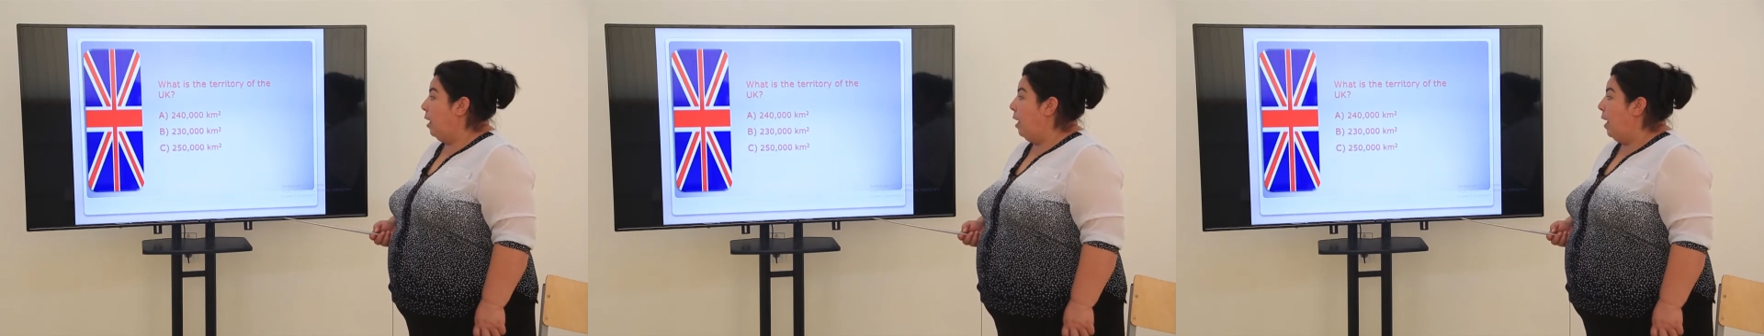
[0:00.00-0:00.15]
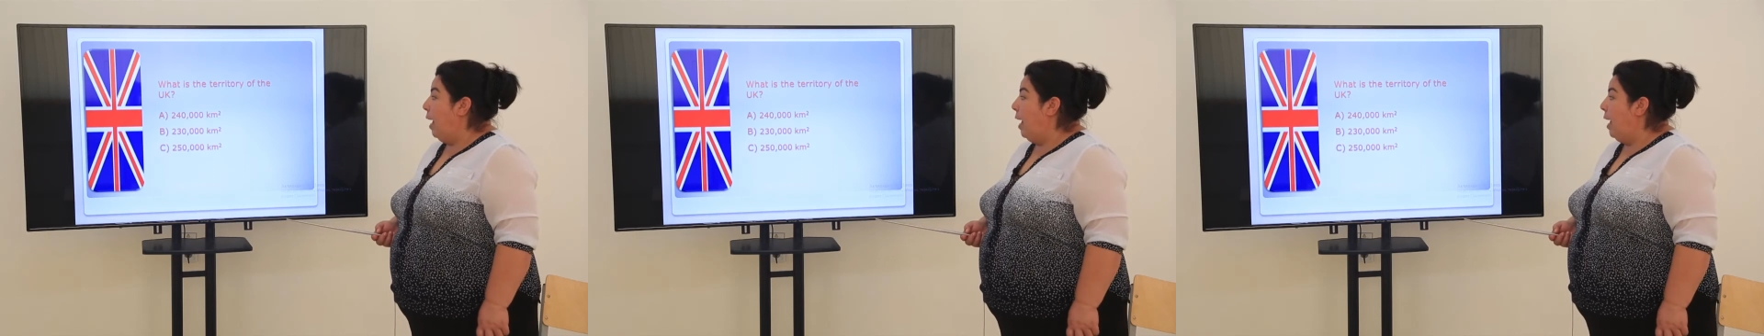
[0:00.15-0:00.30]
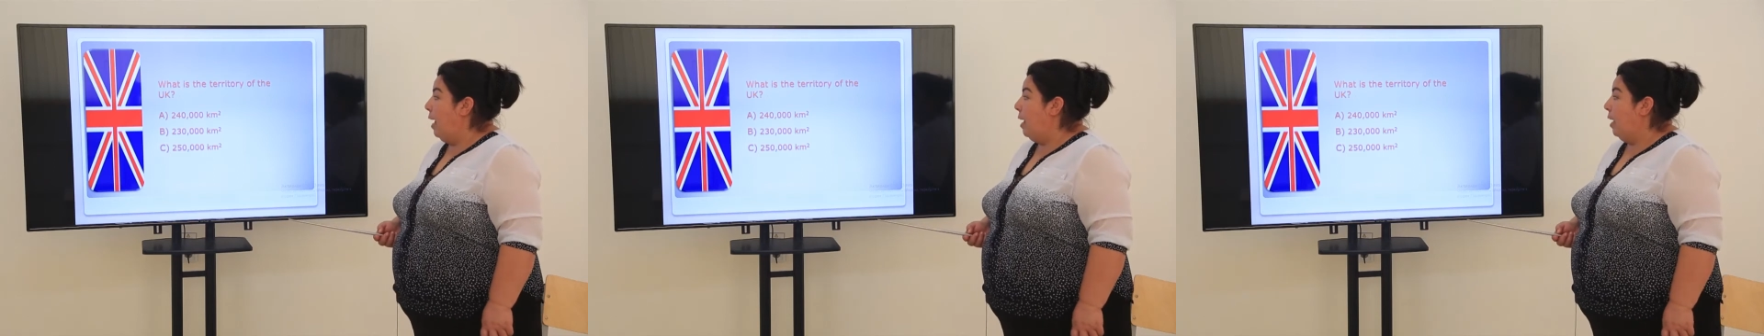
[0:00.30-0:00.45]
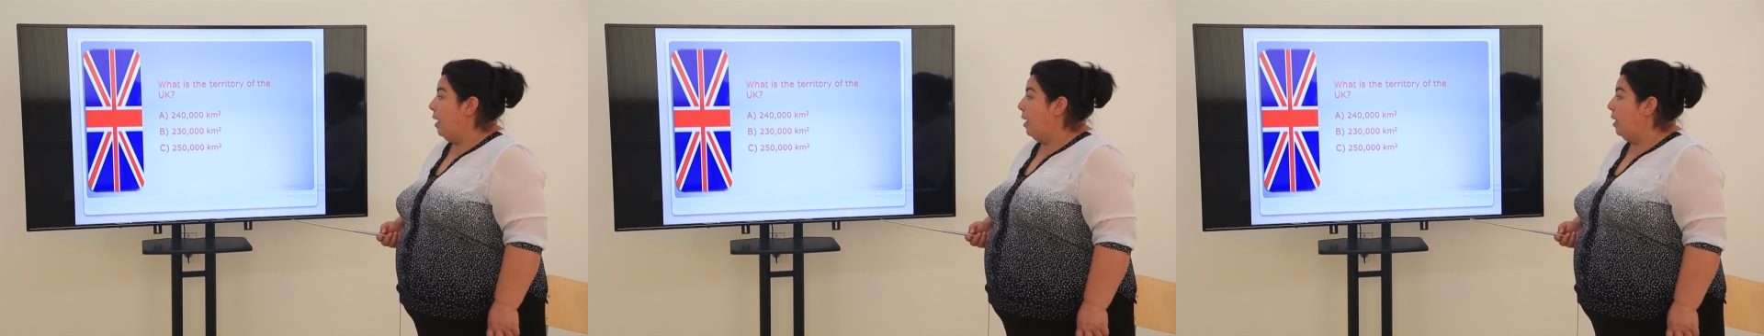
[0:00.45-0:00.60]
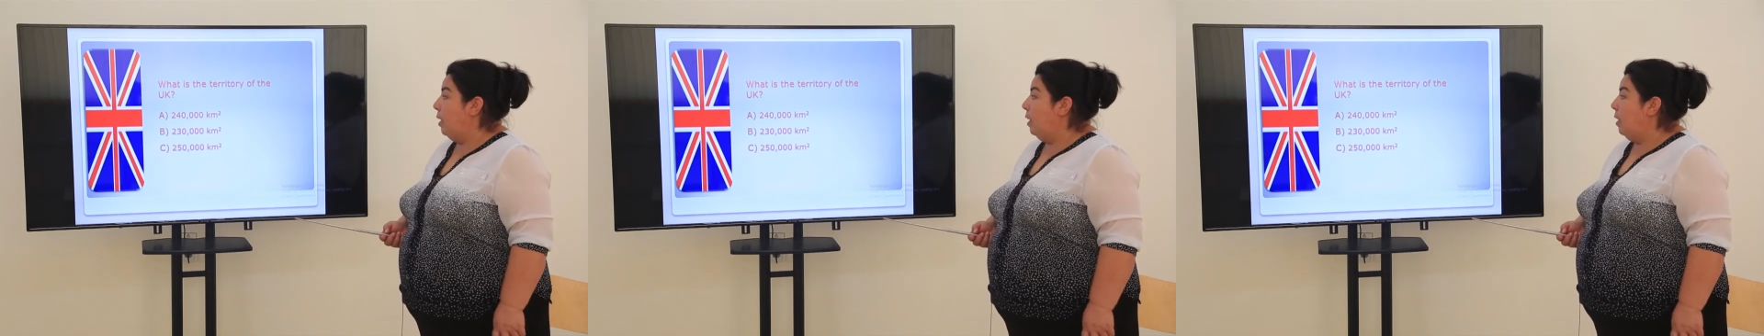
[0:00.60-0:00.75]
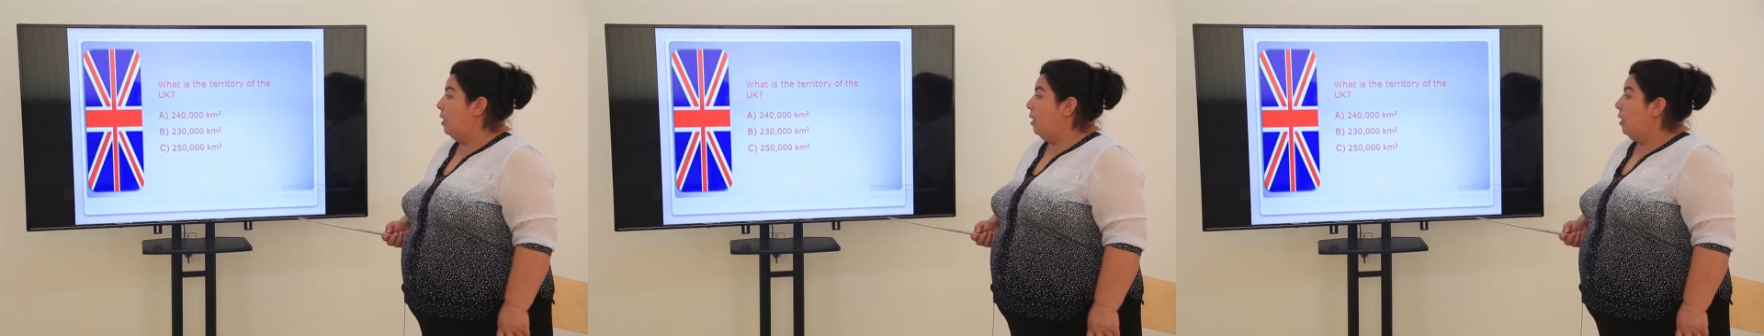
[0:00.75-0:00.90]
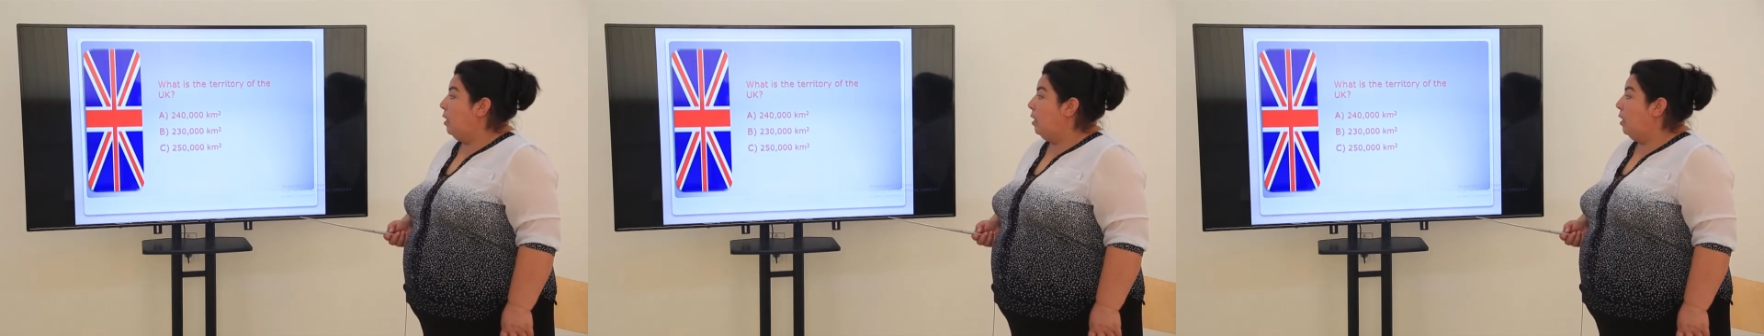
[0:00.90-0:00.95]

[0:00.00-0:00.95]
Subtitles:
A.